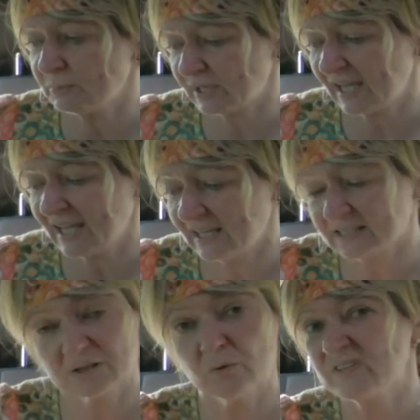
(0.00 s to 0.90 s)
it here,
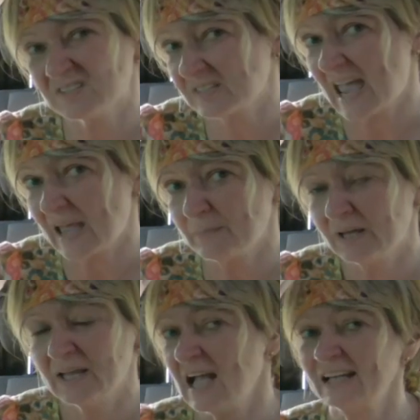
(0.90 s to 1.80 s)
sit on the step,
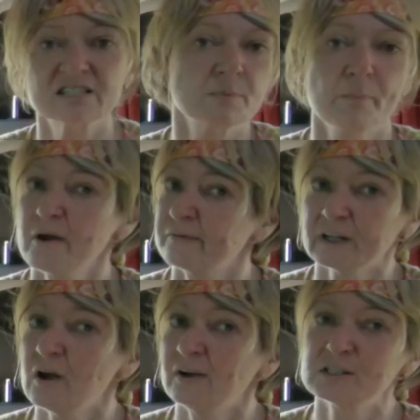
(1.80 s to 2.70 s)
and it's the
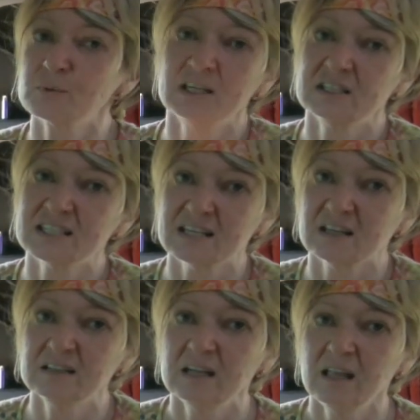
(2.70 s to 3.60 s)
perfect height to eat your
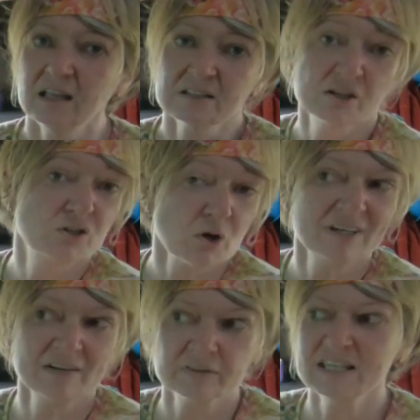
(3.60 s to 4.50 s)
dinner. So you don't
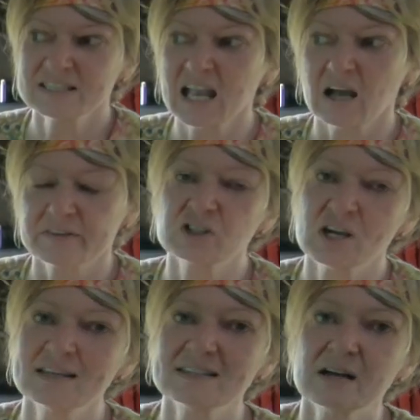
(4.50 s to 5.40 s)
even need to get other
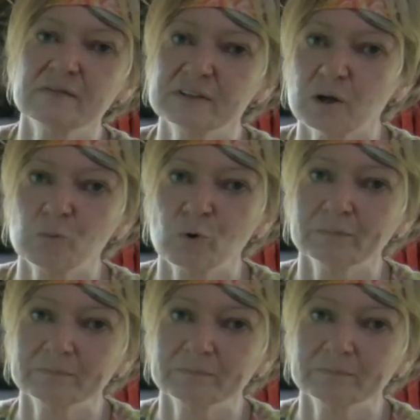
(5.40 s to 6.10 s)
chairs out if you don't want.